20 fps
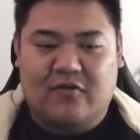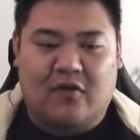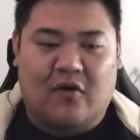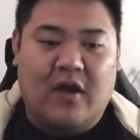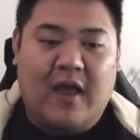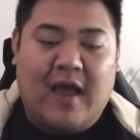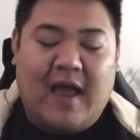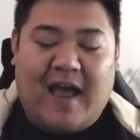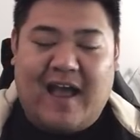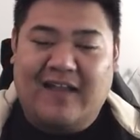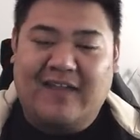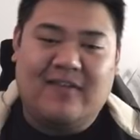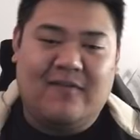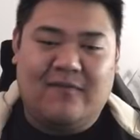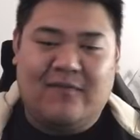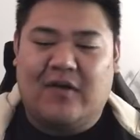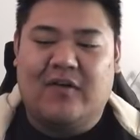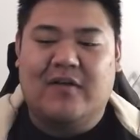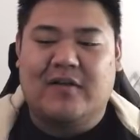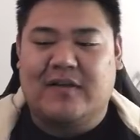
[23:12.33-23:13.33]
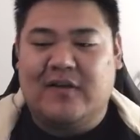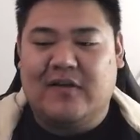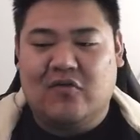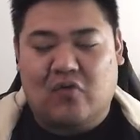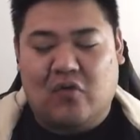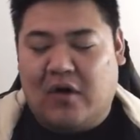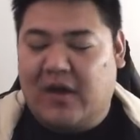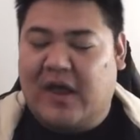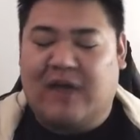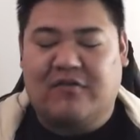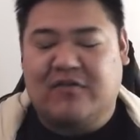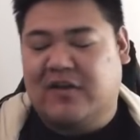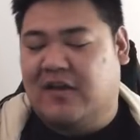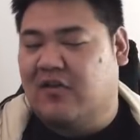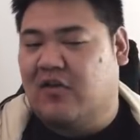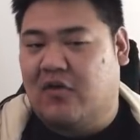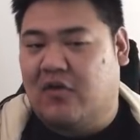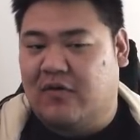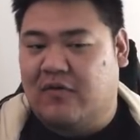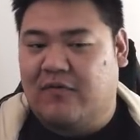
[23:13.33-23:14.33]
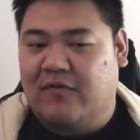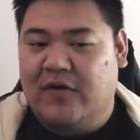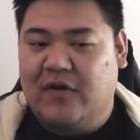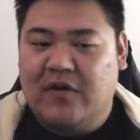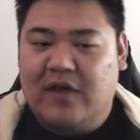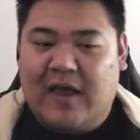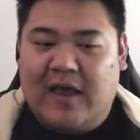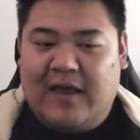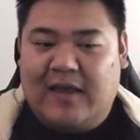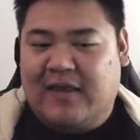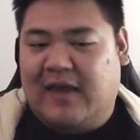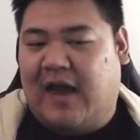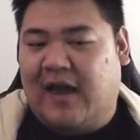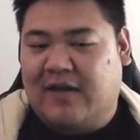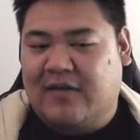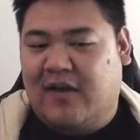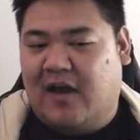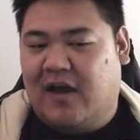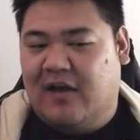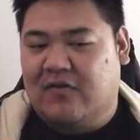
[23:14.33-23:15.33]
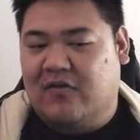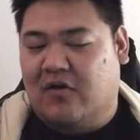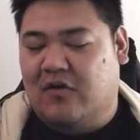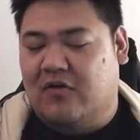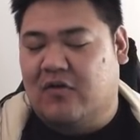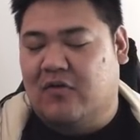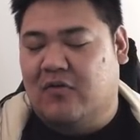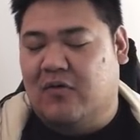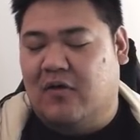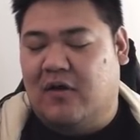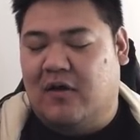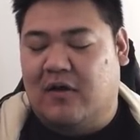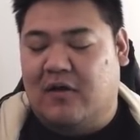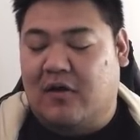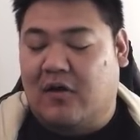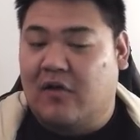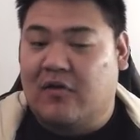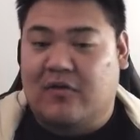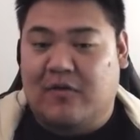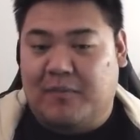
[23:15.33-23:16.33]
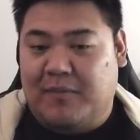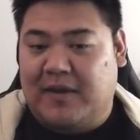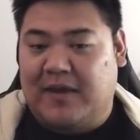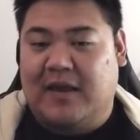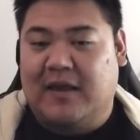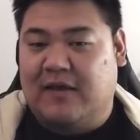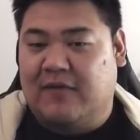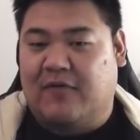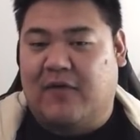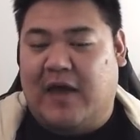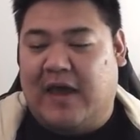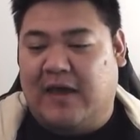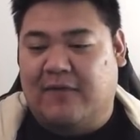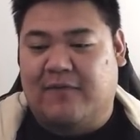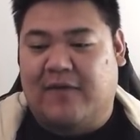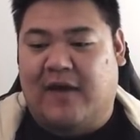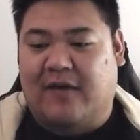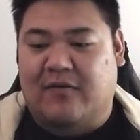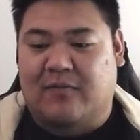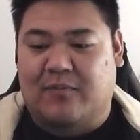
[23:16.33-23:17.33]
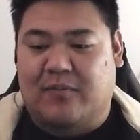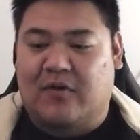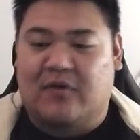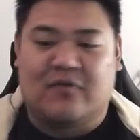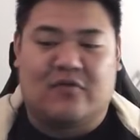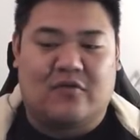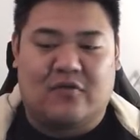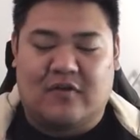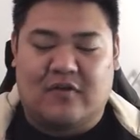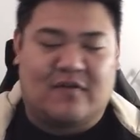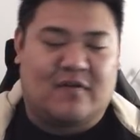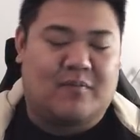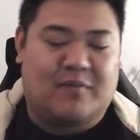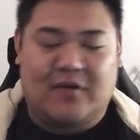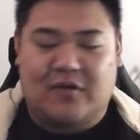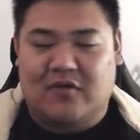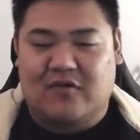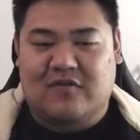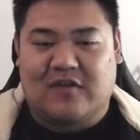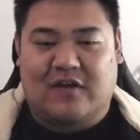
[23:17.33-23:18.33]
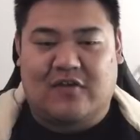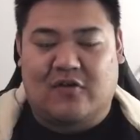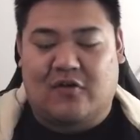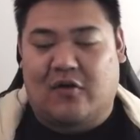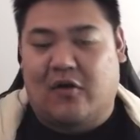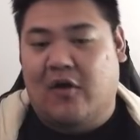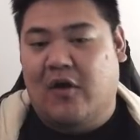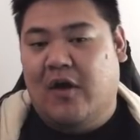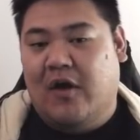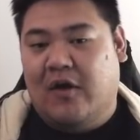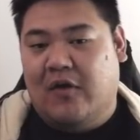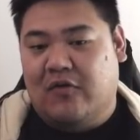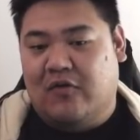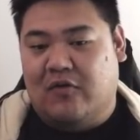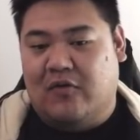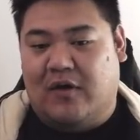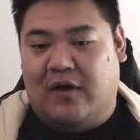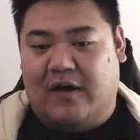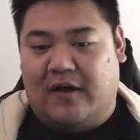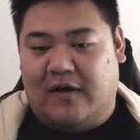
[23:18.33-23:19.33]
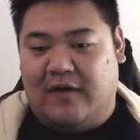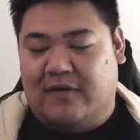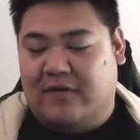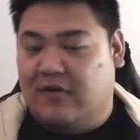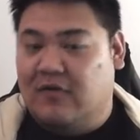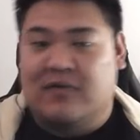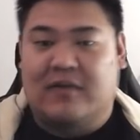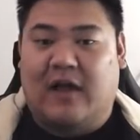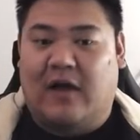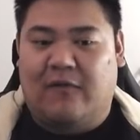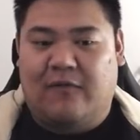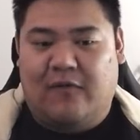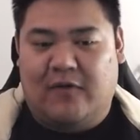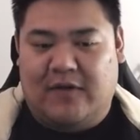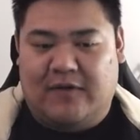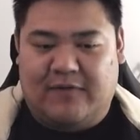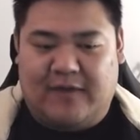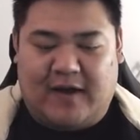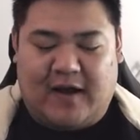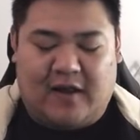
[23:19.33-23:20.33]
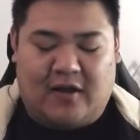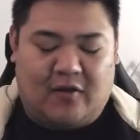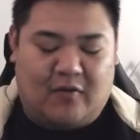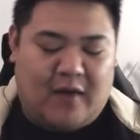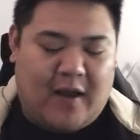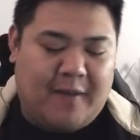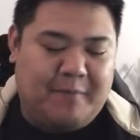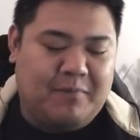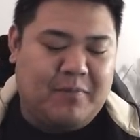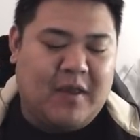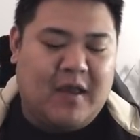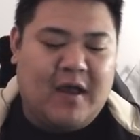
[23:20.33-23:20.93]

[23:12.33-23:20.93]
So at the very least, while you have Shantotto on the field, Cactuar is going to be hitting for 8,000 because you just simply use Shantotto to dull for a different color, right?